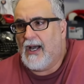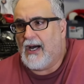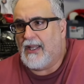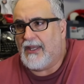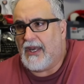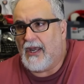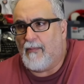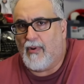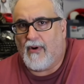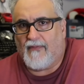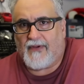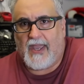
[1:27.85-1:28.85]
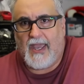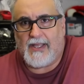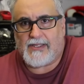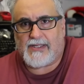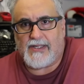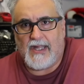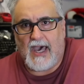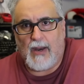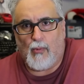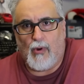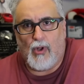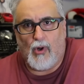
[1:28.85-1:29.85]
uh, the number of kits
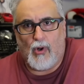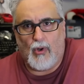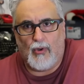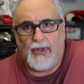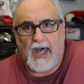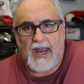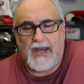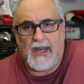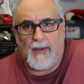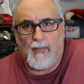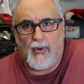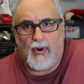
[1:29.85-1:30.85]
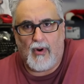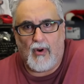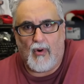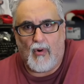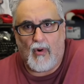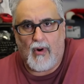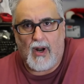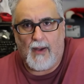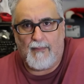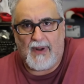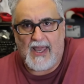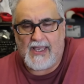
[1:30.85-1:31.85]
that will hold that number or
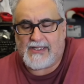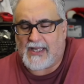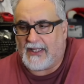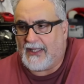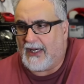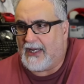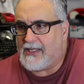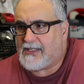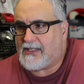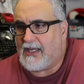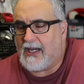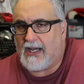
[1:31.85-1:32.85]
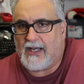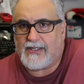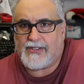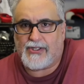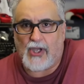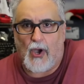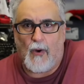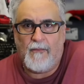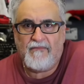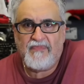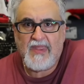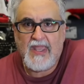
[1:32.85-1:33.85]
uh, place on the list. Uh, so,